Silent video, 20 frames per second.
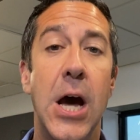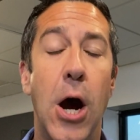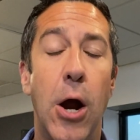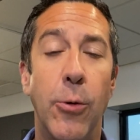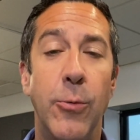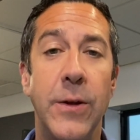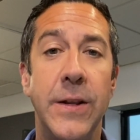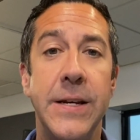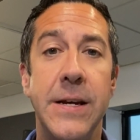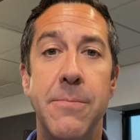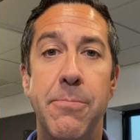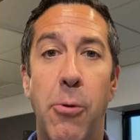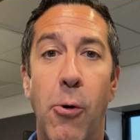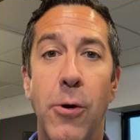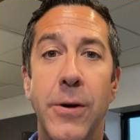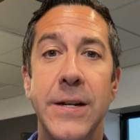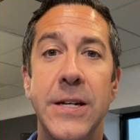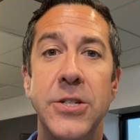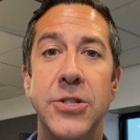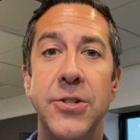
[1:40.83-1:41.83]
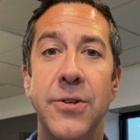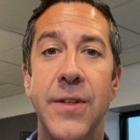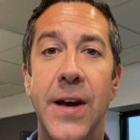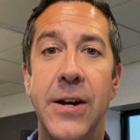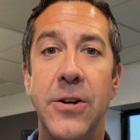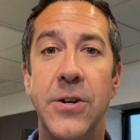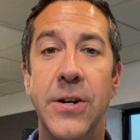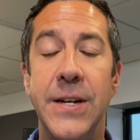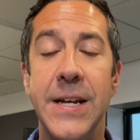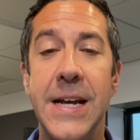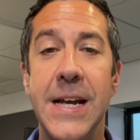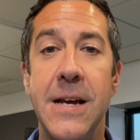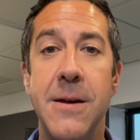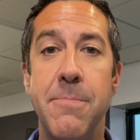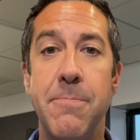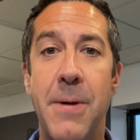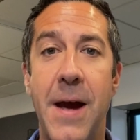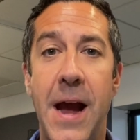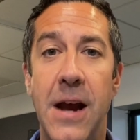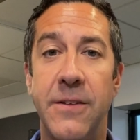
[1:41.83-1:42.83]
a really important issue that could
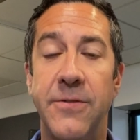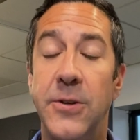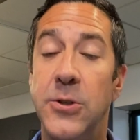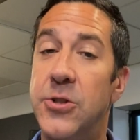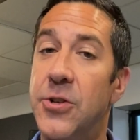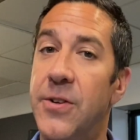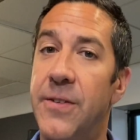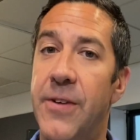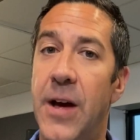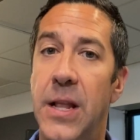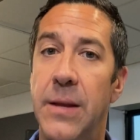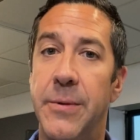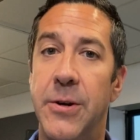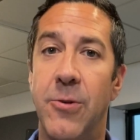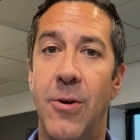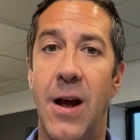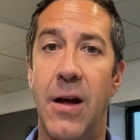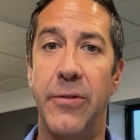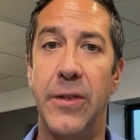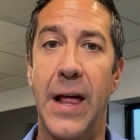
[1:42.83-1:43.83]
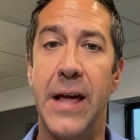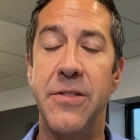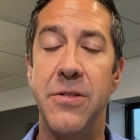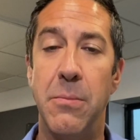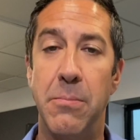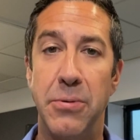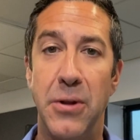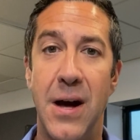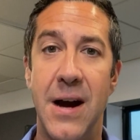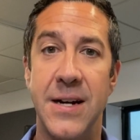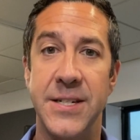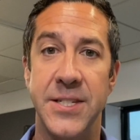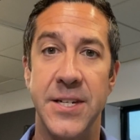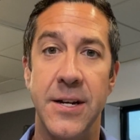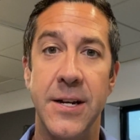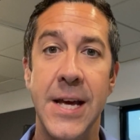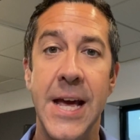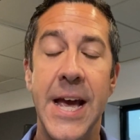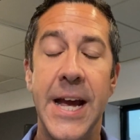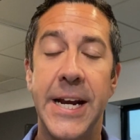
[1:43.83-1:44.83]
impact future development around Latham
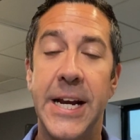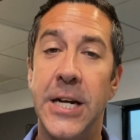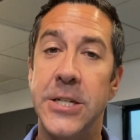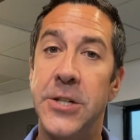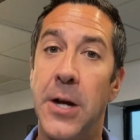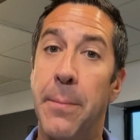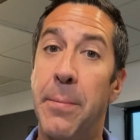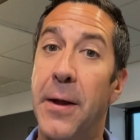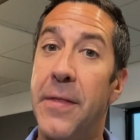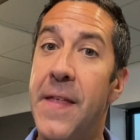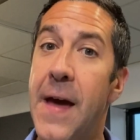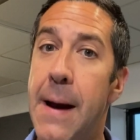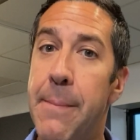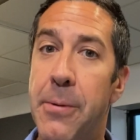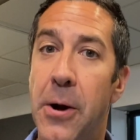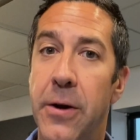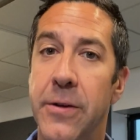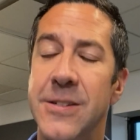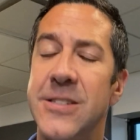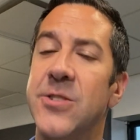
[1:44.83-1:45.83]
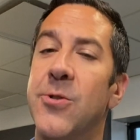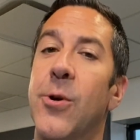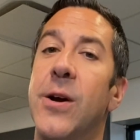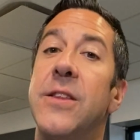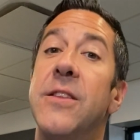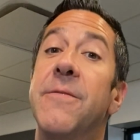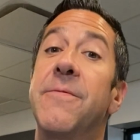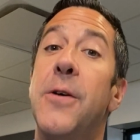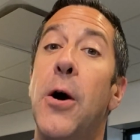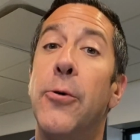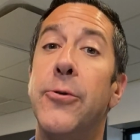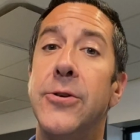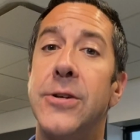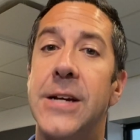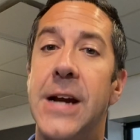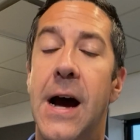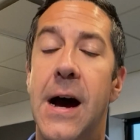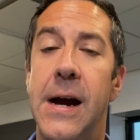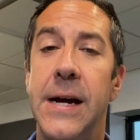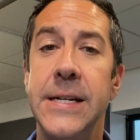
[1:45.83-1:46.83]
Plaza. Catch up on that part of the story in the voter
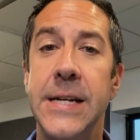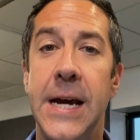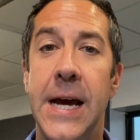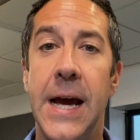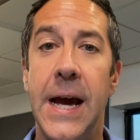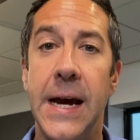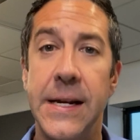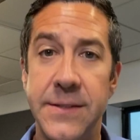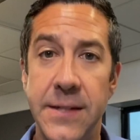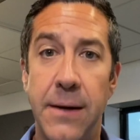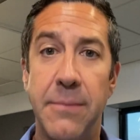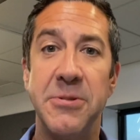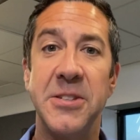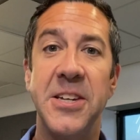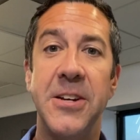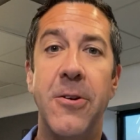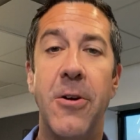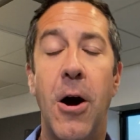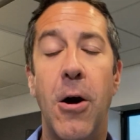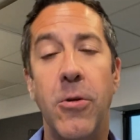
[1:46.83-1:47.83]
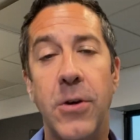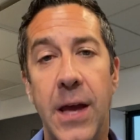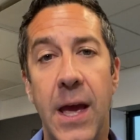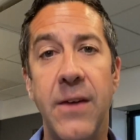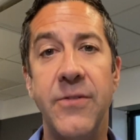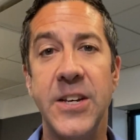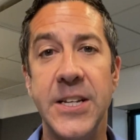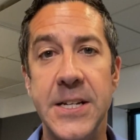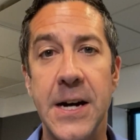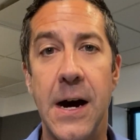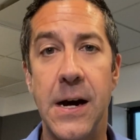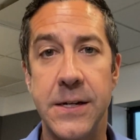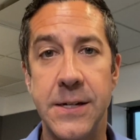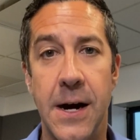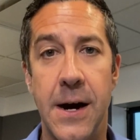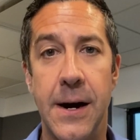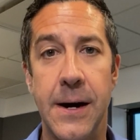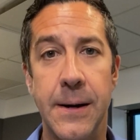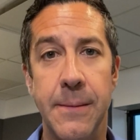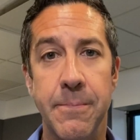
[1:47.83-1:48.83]
guide at
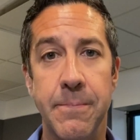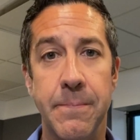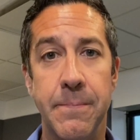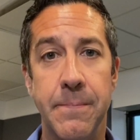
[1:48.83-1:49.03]
WOKV.com.